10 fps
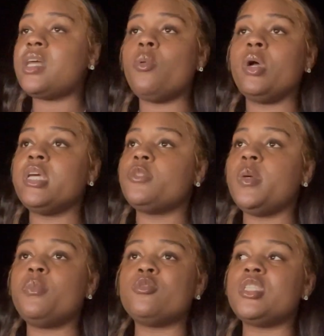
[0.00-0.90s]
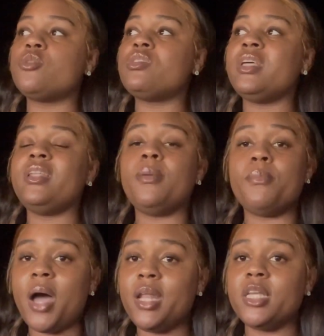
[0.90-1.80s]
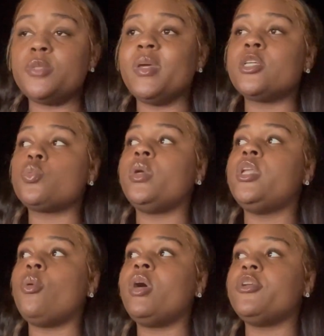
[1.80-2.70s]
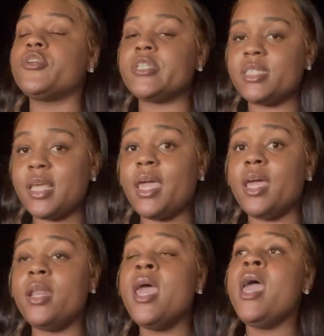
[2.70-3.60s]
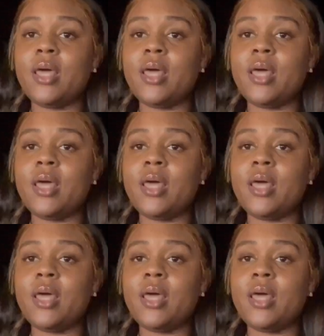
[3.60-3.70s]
not want his people still sitting in bondage because we don't understand.